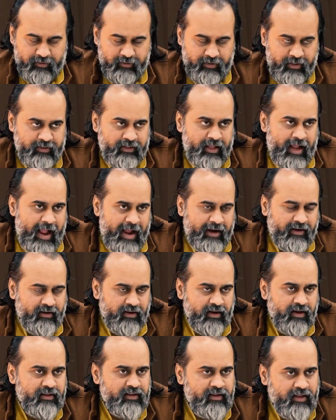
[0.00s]
then the
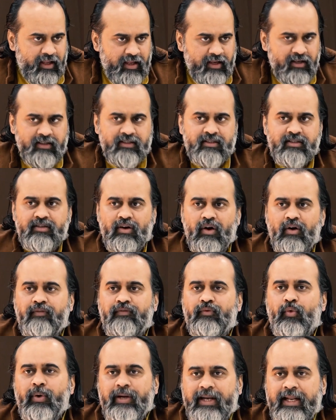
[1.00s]
actor thinks
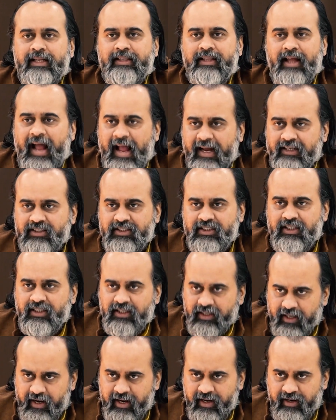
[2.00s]
of quitting the
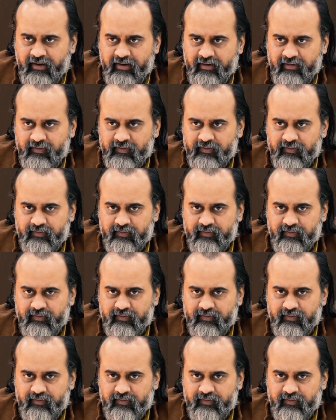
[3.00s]
action, correct?